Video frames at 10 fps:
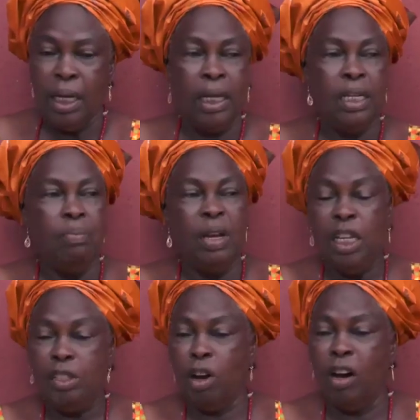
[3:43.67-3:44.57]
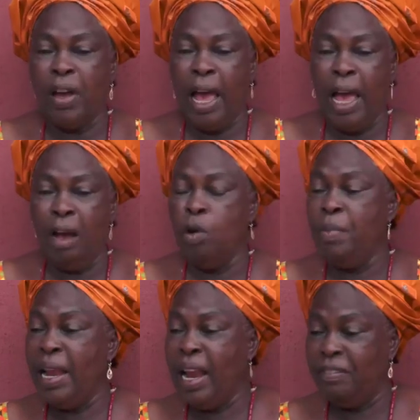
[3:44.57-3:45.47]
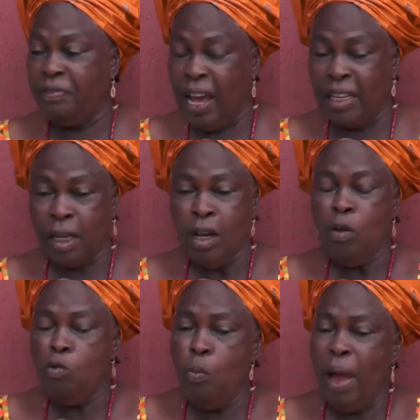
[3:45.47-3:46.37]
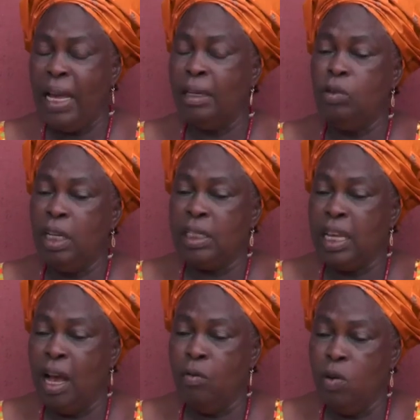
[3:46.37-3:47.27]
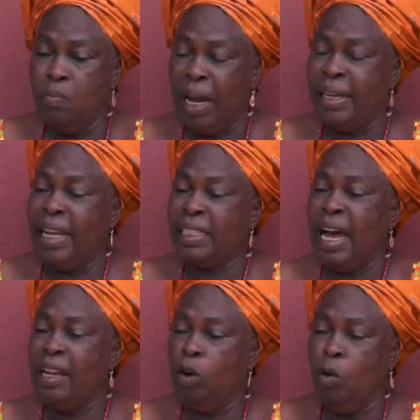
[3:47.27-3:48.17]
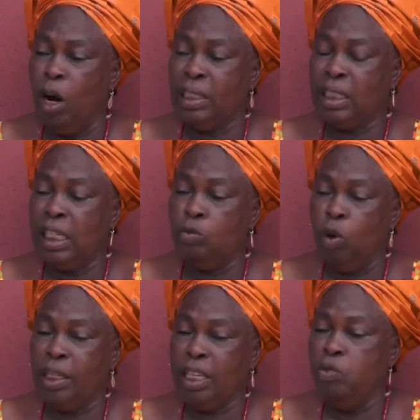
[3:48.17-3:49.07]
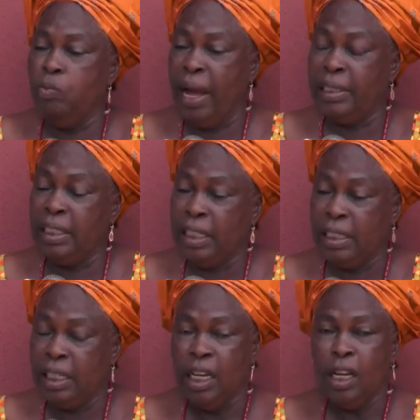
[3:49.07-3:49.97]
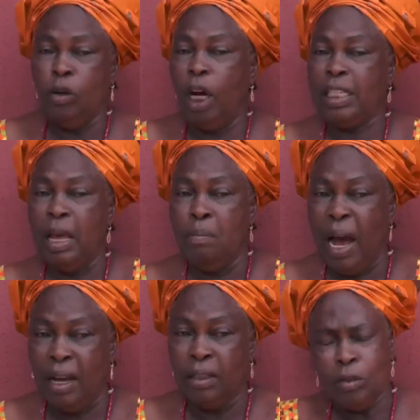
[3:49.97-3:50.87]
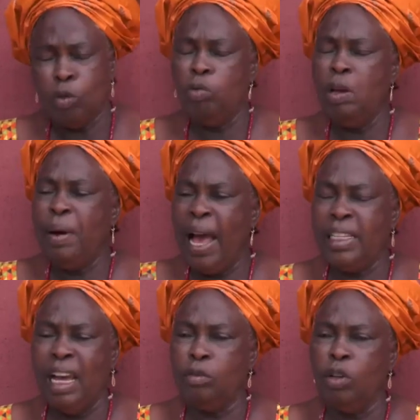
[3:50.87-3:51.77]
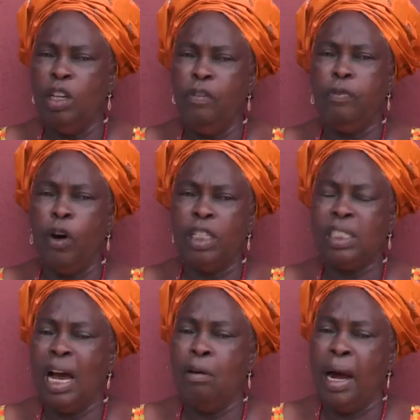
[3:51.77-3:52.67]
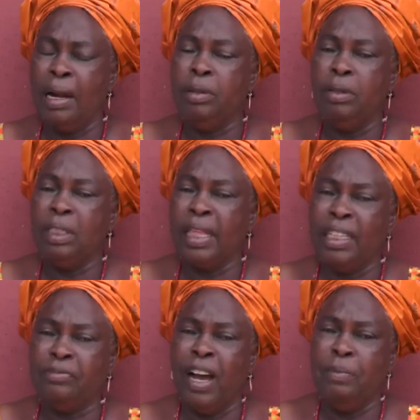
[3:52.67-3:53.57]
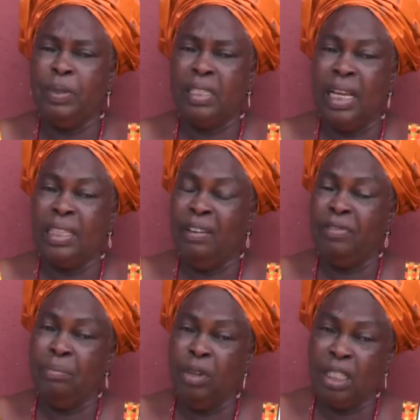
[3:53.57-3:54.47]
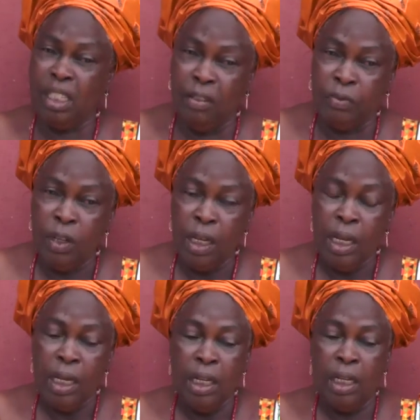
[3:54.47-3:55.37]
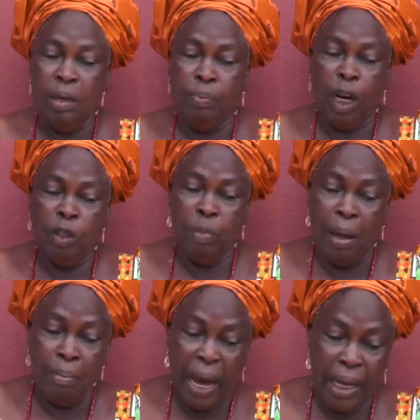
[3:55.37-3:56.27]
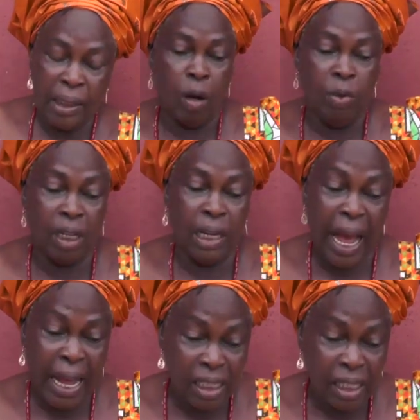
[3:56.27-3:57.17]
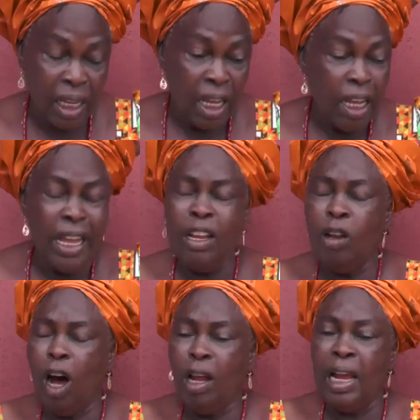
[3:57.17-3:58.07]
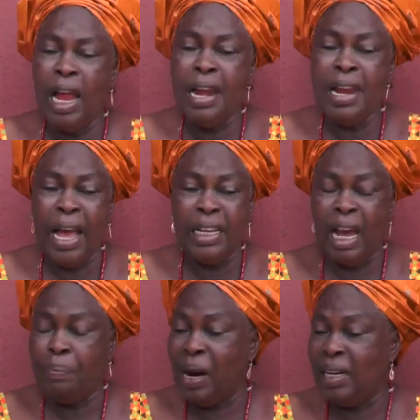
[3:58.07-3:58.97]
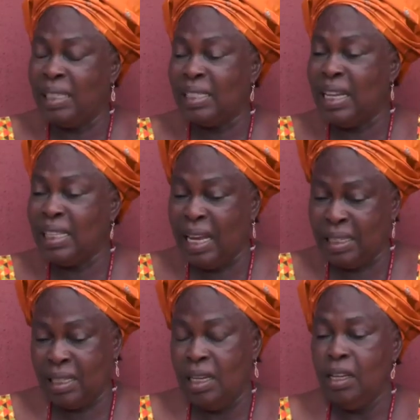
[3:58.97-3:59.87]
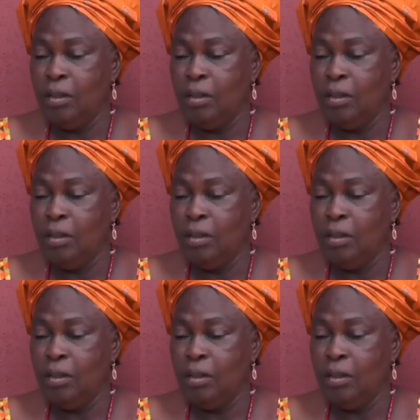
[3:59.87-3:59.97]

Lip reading: In the Ministry of Women Affairs, woman is a woman that can know what a woman needs, not a man. So we beg them to give us our 35% affirmative in the board member, commissioners, in all area in their parastatals.